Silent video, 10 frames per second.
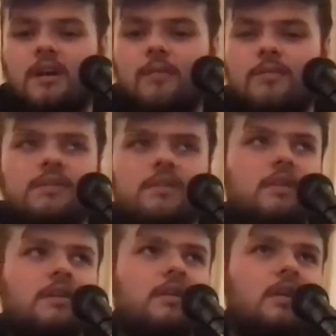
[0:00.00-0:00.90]
I was
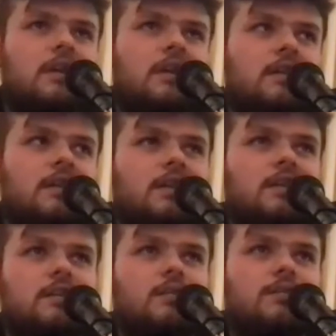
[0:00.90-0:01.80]
the
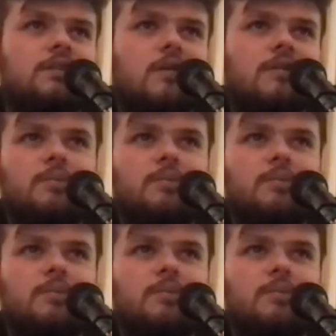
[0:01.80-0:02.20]
kid I was